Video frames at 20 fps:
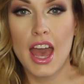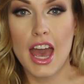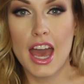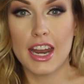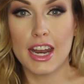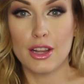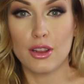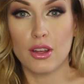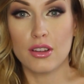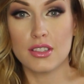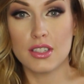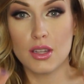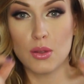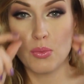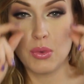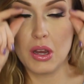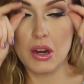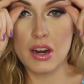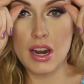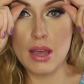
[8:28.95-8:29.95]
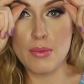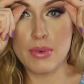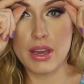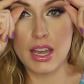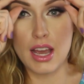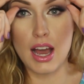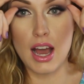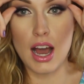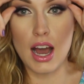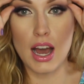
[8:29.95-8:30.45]
and I looked in the mirror and
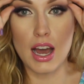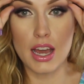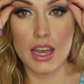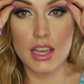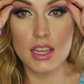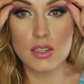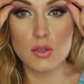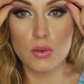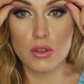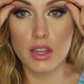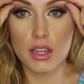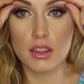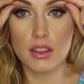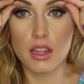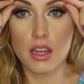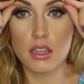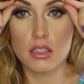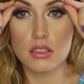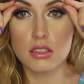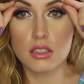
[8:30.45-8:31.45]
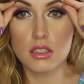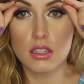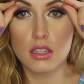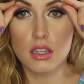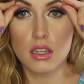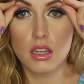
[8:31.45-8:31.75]
my eyes were like this